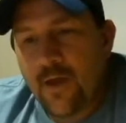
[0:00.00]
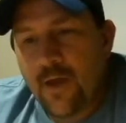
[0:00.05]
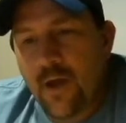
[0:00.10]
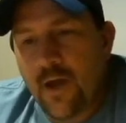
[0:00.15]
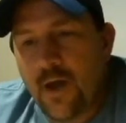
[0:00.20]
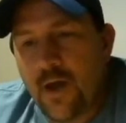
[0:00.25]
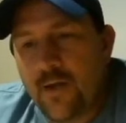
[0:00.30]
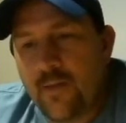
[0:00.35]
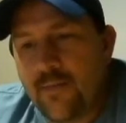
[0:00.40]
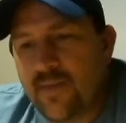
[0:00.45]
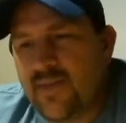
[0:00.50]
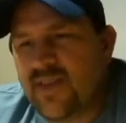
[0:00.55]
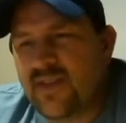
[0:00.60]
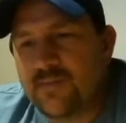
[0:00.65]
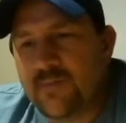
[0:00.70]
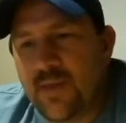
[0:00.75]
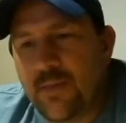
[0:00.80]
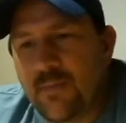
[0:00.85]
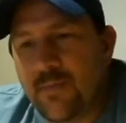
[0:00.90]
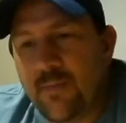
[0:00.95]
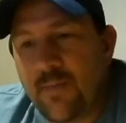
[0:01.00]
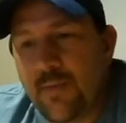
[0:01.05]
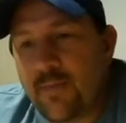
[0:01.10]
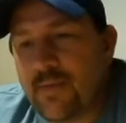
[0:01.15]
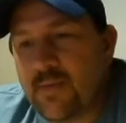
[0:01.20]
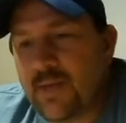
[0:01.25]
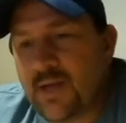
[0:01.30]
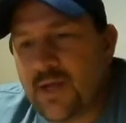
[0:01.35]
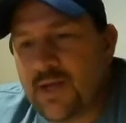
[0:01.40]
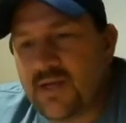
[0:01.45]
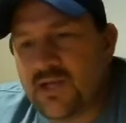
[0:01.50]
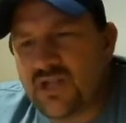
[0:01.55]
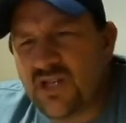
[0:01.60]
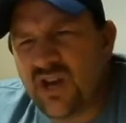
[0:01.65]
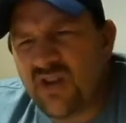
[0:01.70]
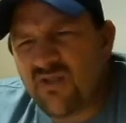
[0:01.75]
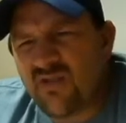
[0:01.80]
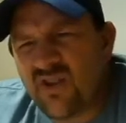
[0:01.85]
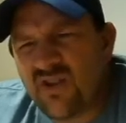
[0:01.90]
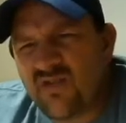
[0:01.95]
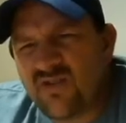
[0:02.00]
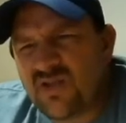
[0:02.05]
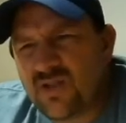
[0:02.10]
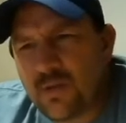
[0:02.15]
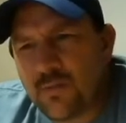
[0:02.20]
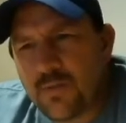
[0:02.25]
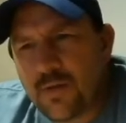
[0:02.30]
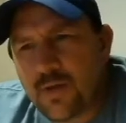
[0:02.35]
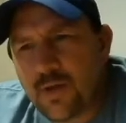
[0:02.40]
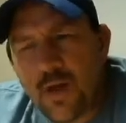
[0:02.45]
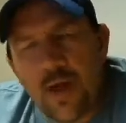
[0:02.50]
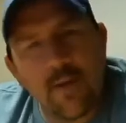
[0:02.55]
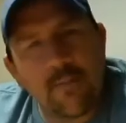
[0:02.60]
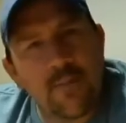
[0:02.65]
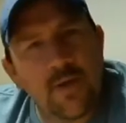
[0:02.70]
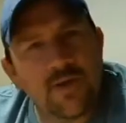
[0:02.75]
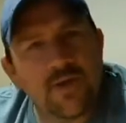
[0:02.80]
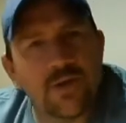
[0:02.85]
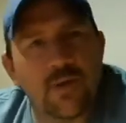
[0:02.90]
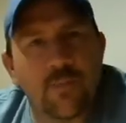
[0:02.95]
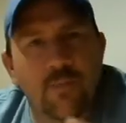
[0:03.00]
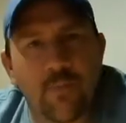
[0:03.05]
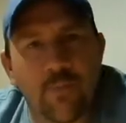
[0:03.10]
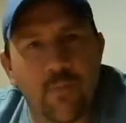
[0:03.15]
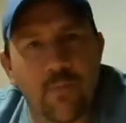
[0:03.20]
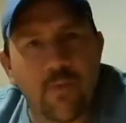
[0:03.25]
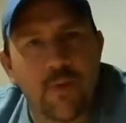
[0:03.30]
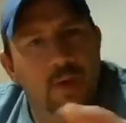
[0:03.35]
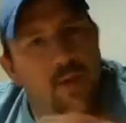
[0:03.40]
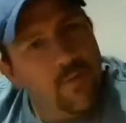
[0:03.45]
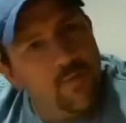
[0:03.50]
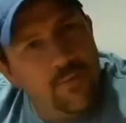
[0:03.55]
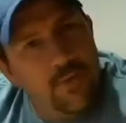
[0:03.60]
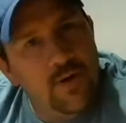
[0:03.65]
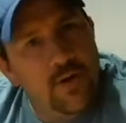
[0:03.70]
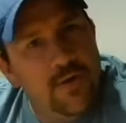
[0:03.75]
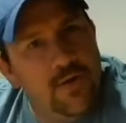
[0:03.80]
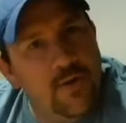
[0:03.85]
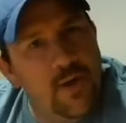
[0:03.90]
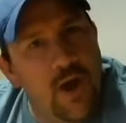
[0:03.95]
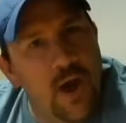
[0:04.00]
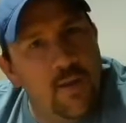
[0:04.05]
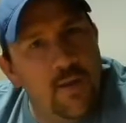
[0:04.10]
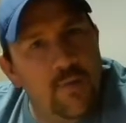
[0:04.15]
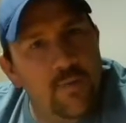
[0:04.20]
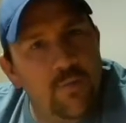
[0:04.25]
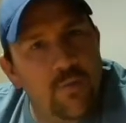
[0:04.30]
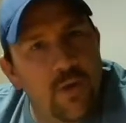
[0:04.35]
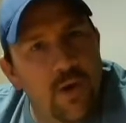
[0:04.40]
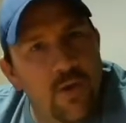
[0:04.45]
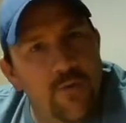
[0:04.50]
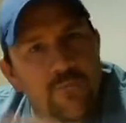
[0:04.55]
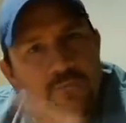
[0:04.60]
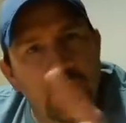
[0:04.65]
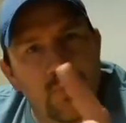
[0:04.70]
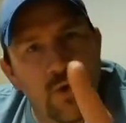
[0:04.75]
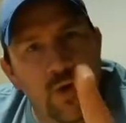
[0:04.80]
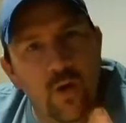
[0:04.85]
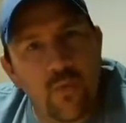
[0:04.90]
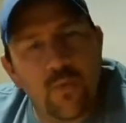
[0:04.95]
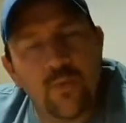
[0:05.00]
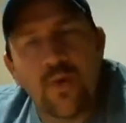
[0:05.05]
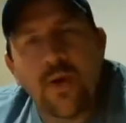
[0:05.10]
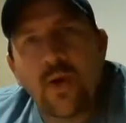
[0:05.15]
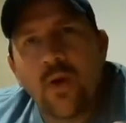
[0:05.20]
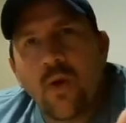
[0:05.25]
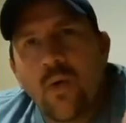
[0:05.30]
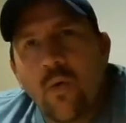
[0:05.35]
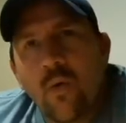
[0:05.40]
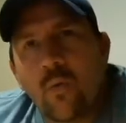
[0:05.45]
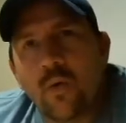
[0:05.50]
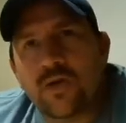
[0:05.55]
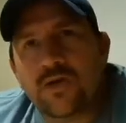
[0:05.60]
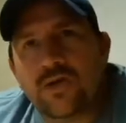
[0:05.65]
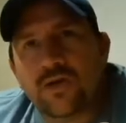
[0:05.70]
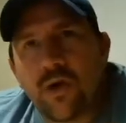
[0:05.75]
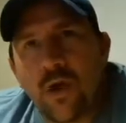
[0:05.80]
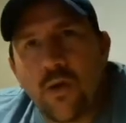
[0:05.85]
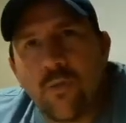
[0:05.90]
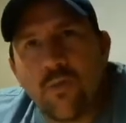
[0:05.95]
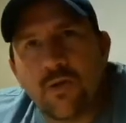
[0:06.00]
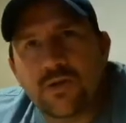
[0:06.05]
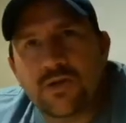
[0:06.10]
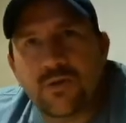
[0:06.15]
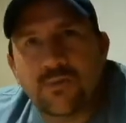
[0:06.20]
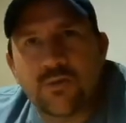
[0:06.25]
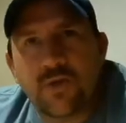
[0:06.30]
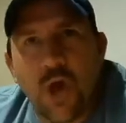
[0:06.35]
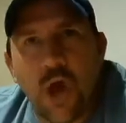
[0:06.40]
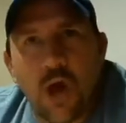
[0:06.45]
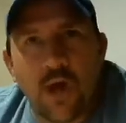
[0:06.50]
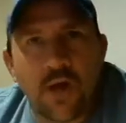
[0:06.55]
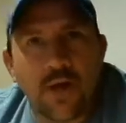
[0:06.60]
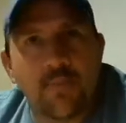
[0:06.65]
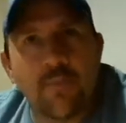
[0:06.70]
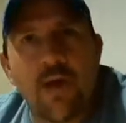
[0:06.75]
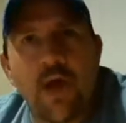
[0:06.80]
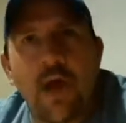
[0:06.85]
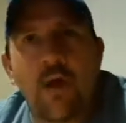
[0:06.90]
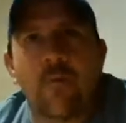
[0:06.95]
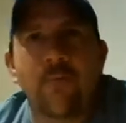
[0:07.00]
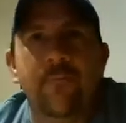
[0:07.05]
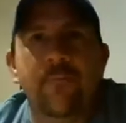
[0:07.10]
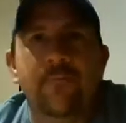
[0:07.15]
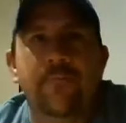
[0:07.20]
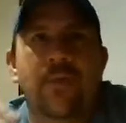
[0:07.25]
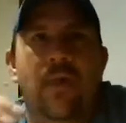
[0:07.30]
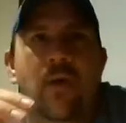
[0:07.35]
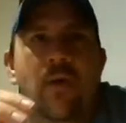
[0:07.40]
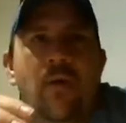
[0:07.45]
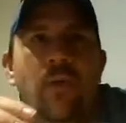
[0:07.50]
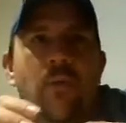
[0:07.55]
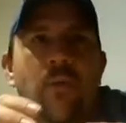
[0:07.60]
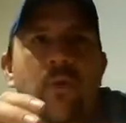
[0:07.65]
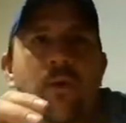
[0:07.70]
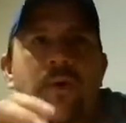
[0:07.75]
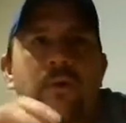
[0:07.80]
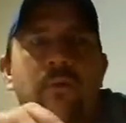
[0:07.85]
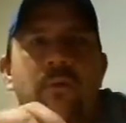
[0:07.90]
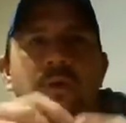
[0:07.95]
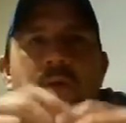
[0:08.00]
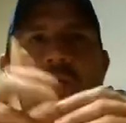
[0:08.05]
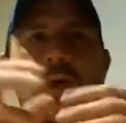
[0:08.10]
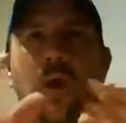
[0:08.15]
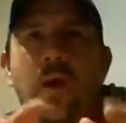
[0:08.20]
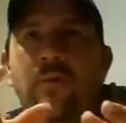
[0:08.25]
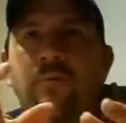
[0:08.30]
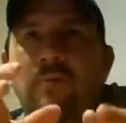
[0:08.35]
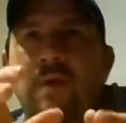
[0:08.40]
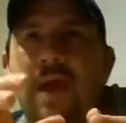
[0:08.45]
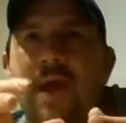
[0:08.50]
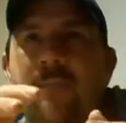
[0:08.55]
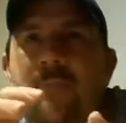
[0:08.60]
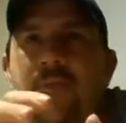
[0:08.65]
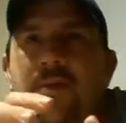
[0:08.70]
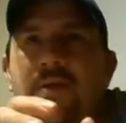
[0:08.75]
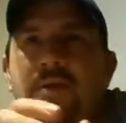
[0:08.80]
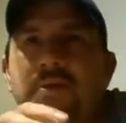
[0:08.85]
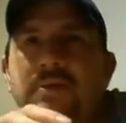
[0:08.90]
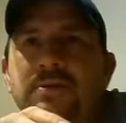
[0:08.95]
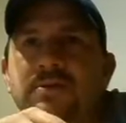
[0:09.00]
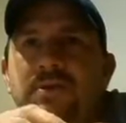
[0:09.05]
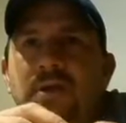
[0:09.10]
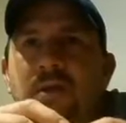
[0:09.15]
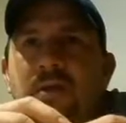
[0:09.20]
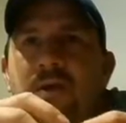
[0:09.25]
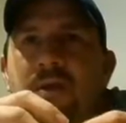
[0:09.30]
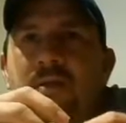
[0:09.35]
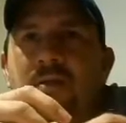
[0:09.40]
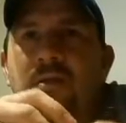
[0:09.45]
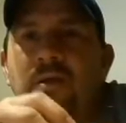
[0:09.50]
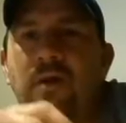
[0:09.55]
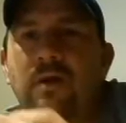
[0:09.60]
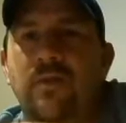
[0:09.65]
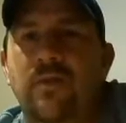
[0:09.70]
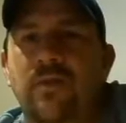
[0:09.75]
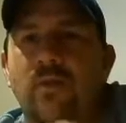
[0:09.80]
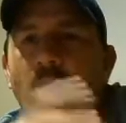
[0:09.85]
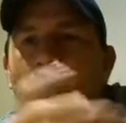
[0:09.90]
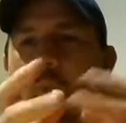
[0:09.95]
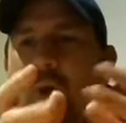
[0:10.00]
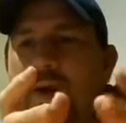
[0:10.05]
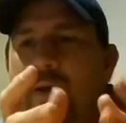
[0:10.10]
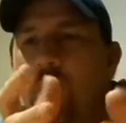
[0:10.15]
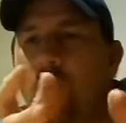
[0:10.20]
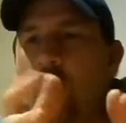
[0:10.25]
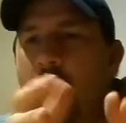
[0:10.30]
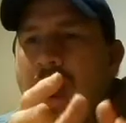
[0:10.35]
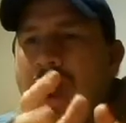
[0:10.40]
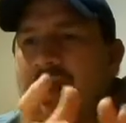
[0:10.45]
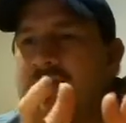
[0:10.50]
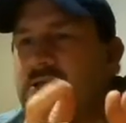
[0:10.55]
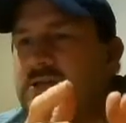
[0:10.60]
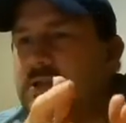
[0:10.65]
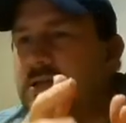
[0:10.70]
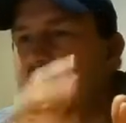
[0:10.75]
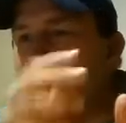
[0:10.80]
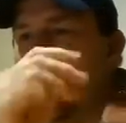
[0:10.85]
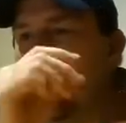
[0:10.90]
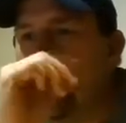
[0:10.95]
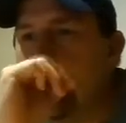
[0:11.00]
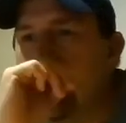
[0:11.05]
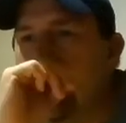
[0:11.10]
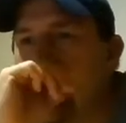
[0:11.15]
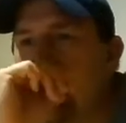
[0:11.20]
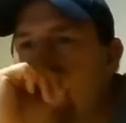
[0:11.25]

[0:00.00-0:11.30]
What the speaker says: I think it may be like a cherry or something. I'm not sure. Put it in the comment below if you know what Starburst I'm talking about, where when you unwrap it, it's got like the white waxy colored